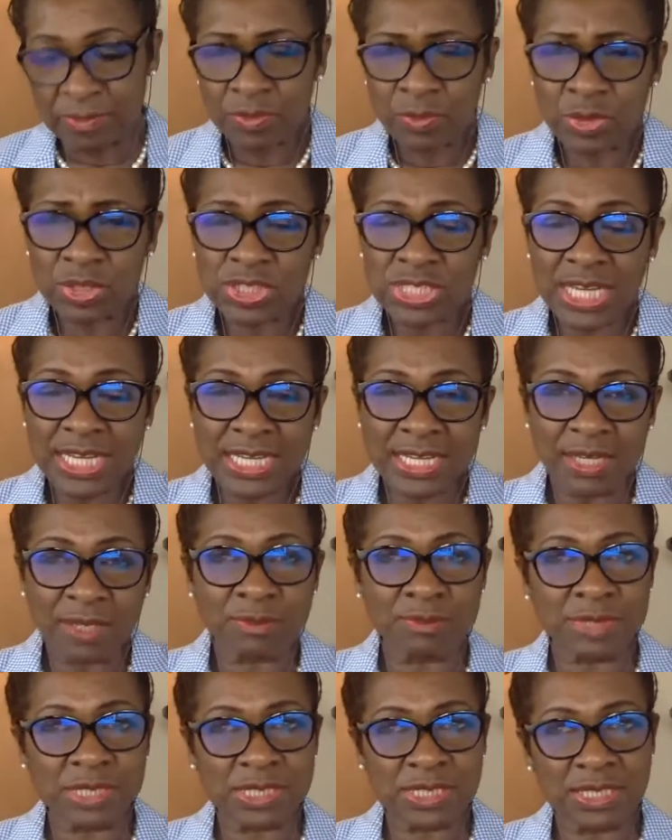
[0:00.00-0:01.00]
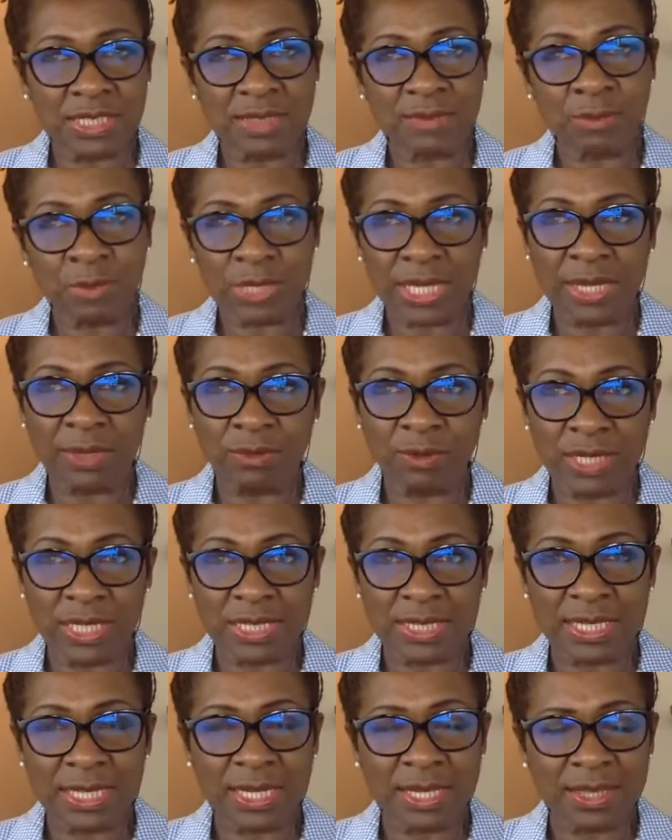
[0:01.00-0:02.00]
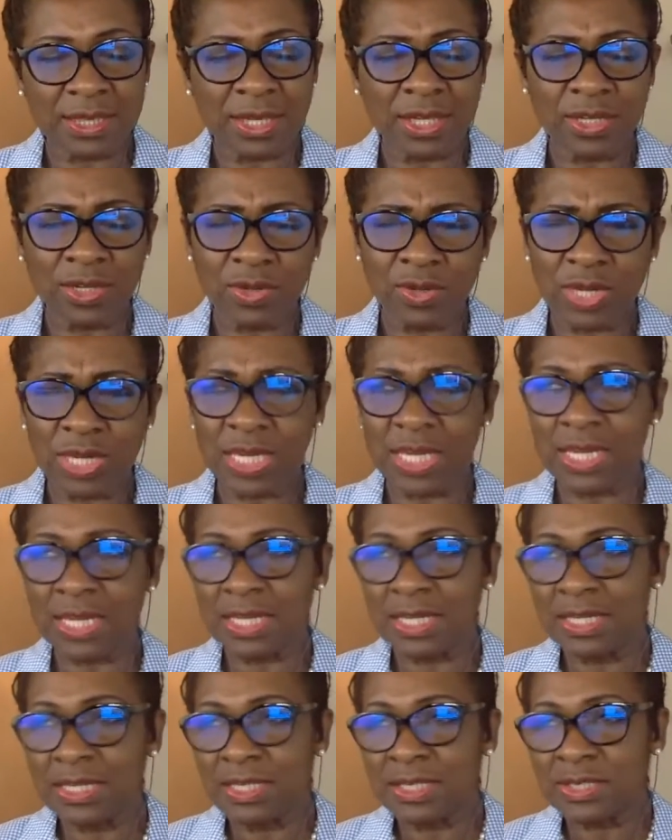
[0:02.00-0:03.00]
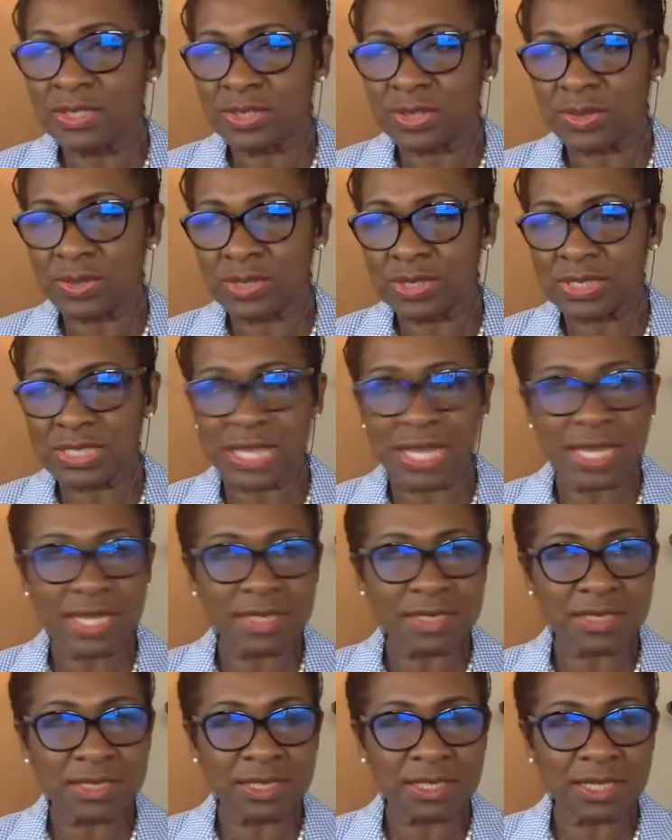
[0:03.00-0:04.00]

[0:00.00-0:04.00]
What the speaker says: which kind of helped me some when I read that. I thought, okay, so it's not